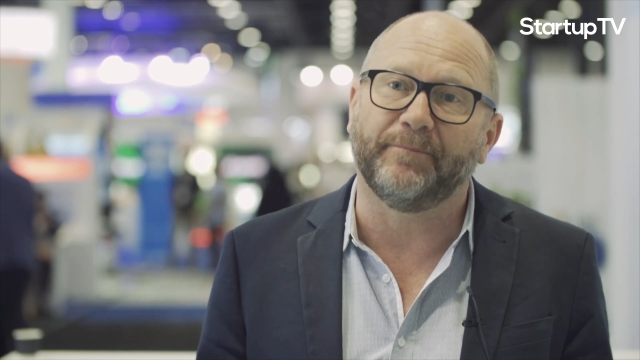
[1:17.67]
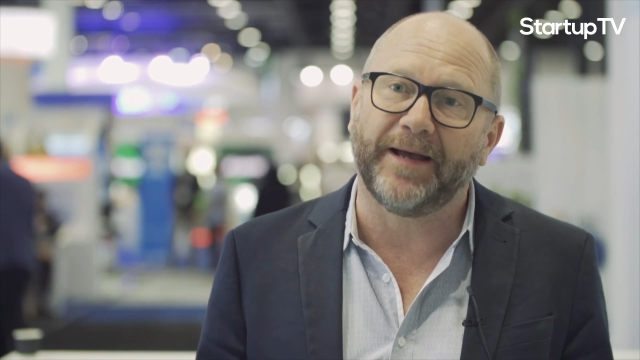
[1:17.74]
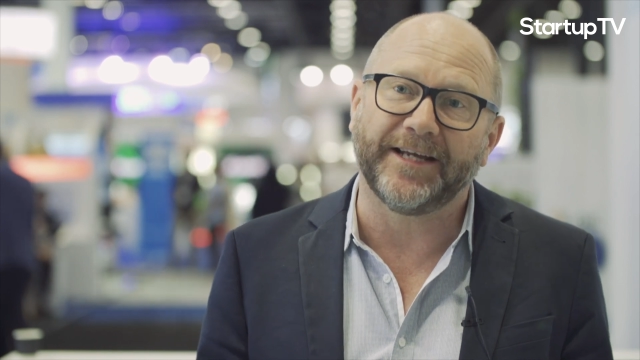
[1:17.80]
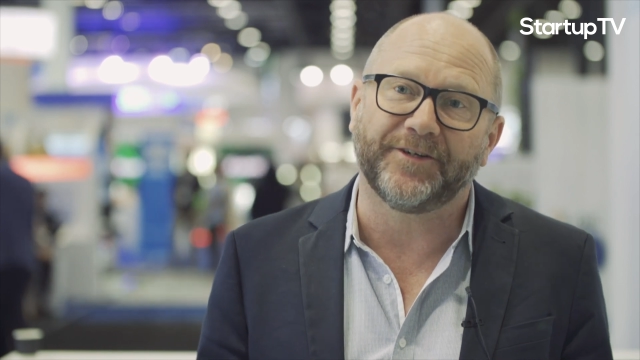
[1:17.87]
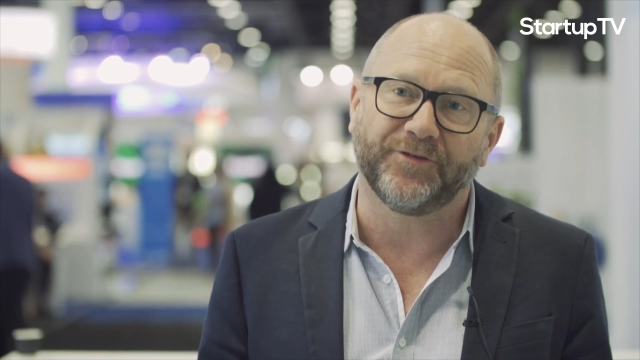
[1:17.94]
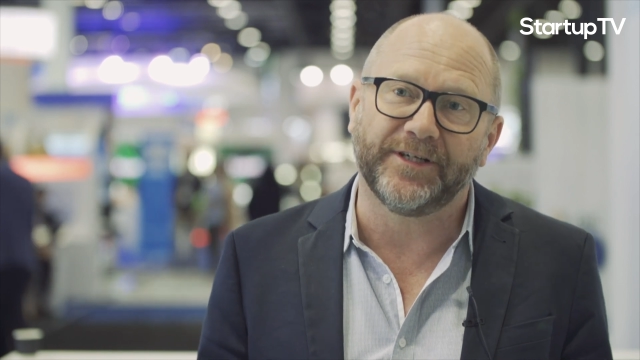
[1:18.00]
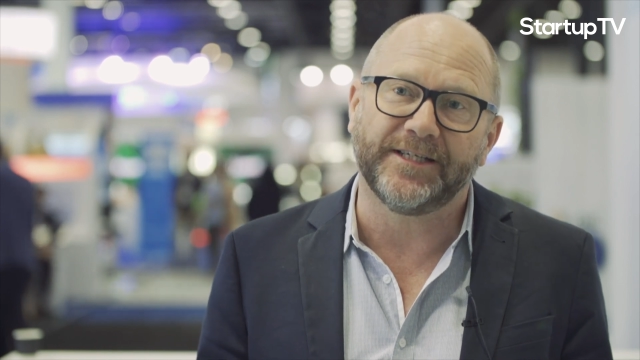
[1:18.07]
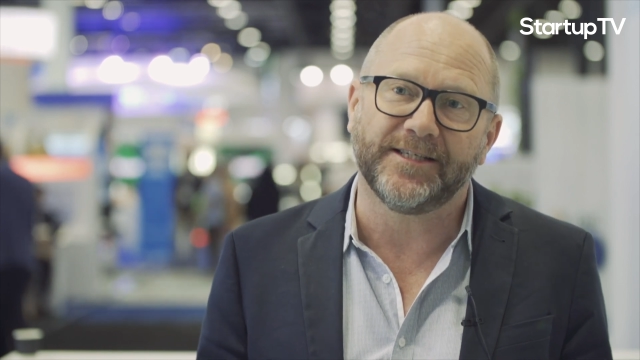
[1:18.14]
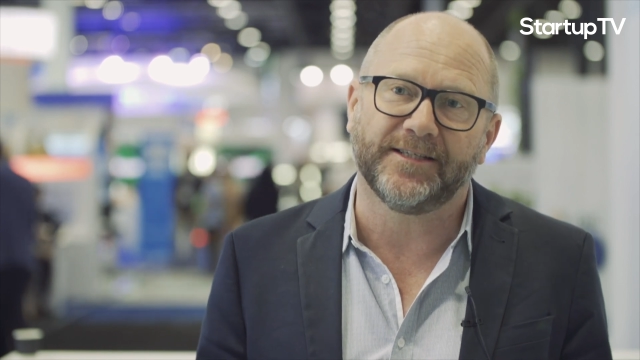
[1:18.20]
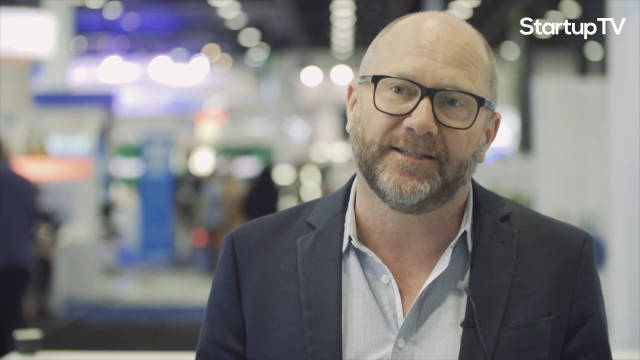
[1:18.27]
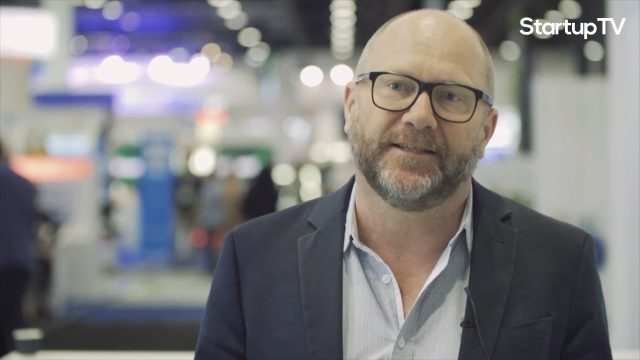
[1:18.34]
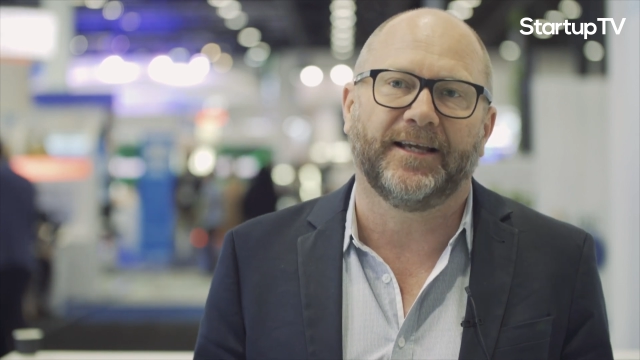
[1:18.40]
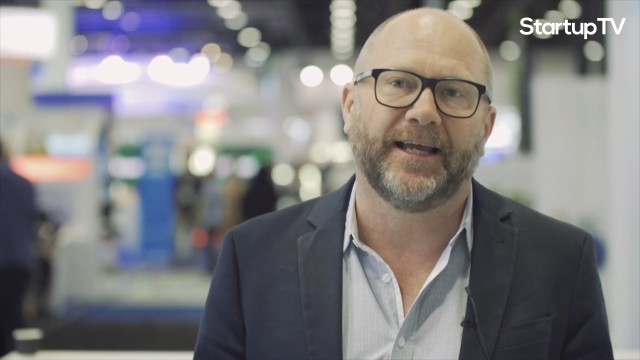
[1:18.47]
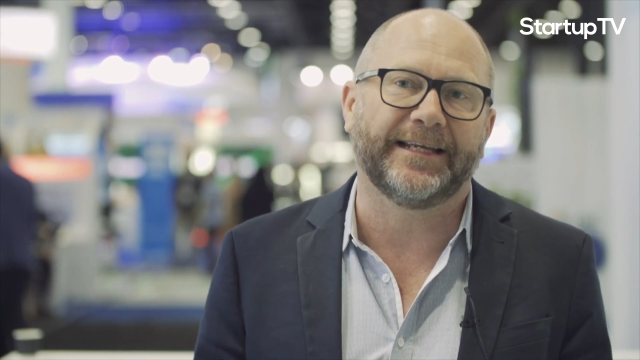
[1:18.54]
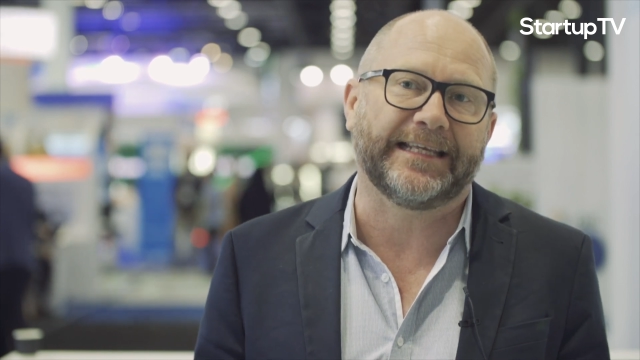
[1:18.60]
batteries
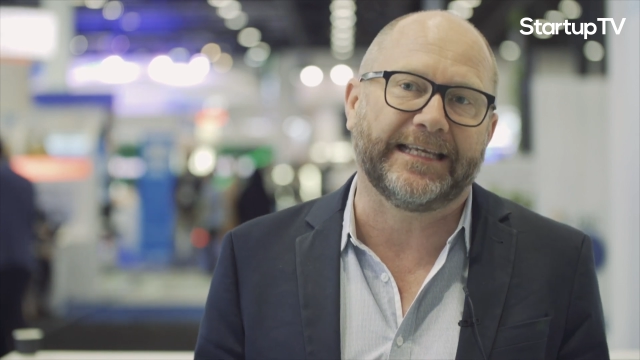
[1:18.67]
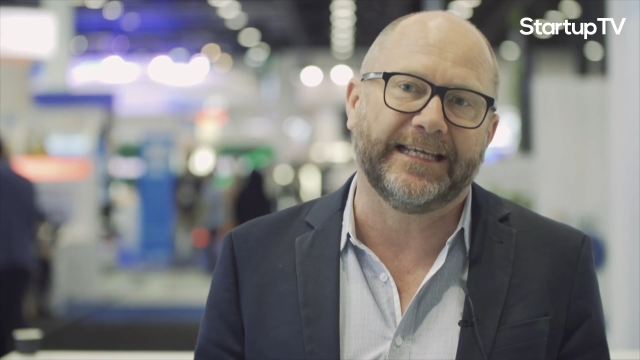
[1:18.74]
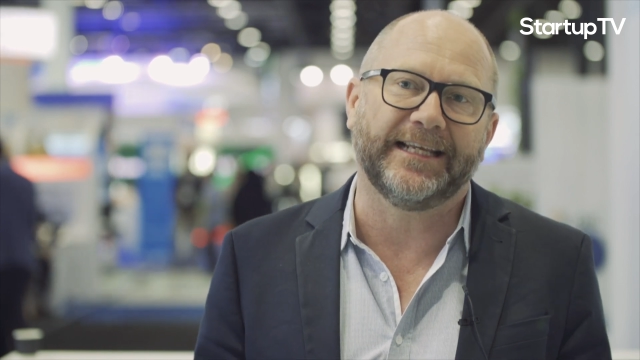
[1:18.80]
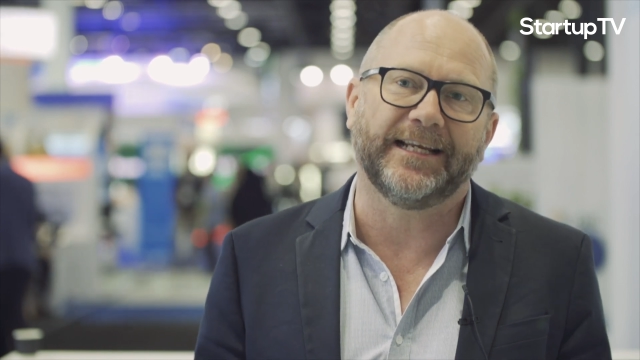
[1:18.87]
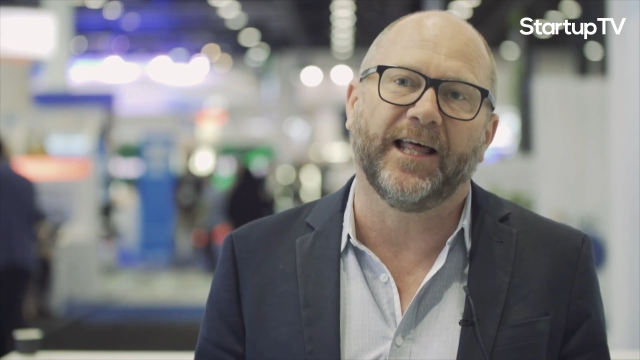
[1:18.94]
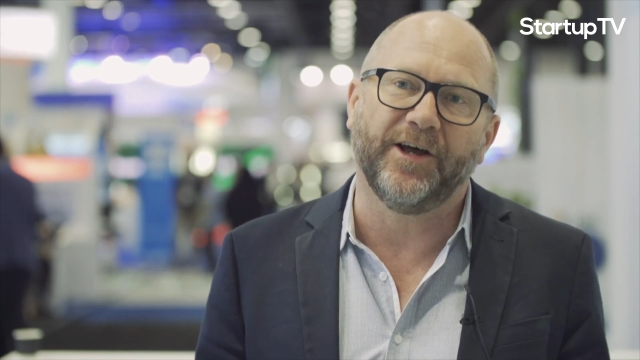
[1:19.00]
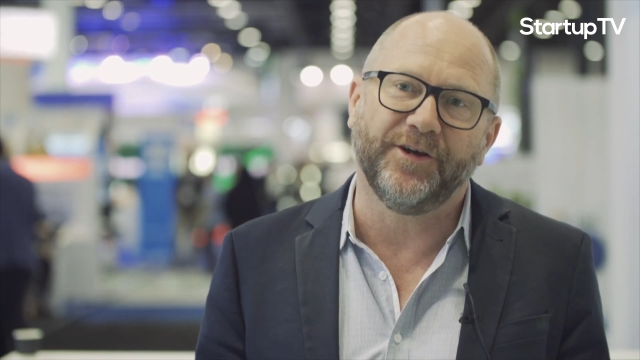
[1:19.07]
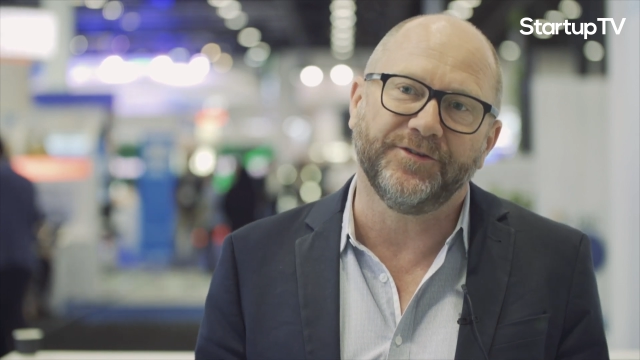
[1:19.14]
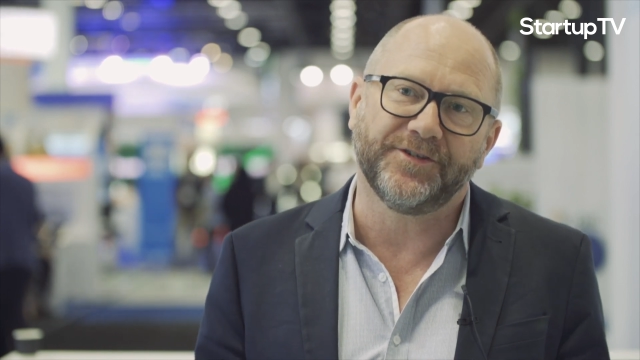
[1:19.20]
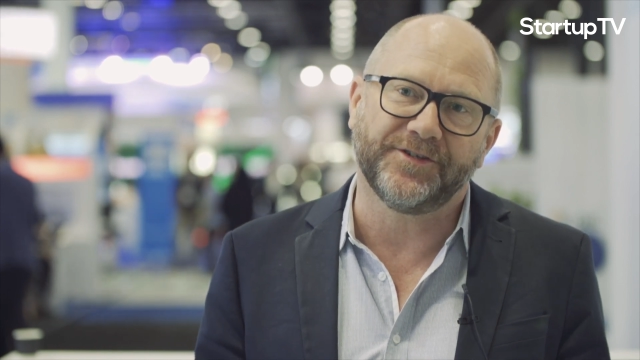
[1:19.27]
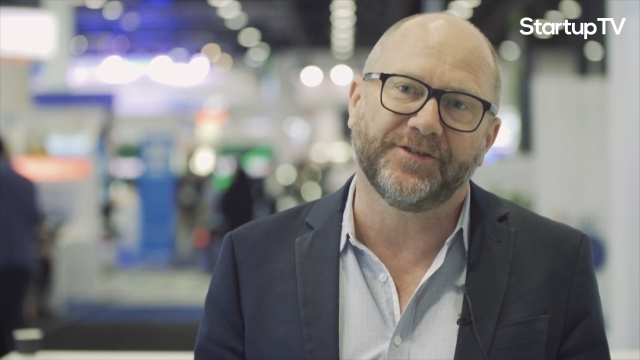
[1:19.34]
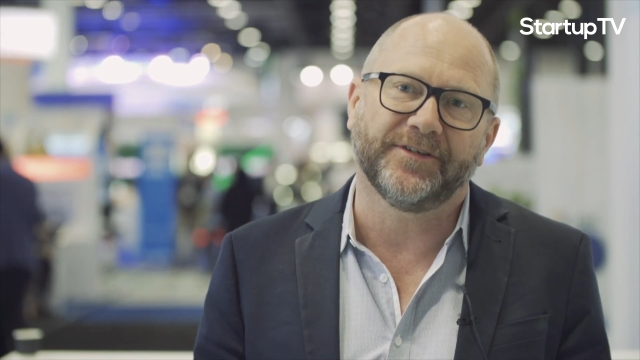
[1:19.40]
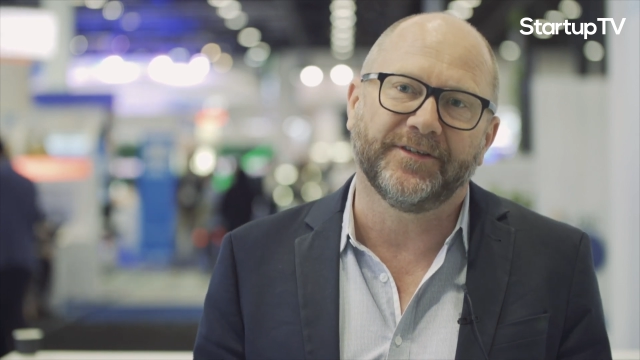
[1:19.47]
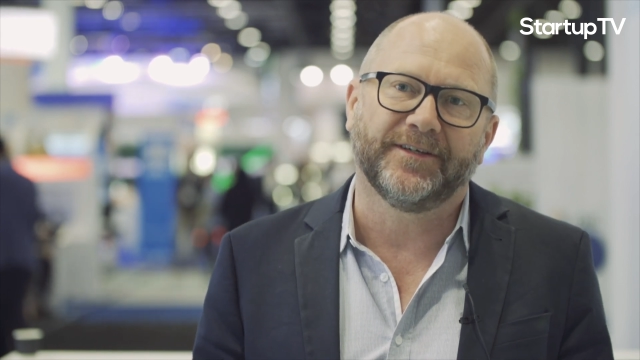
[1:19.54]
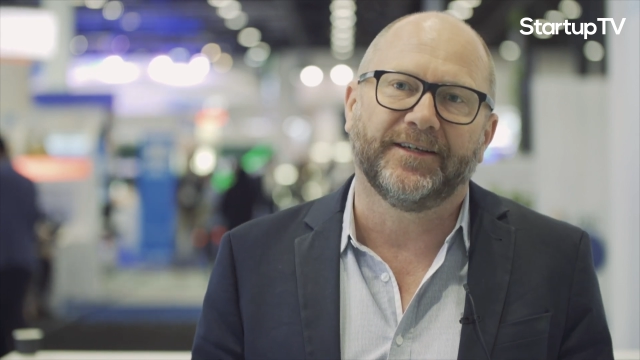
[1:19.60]
and key loads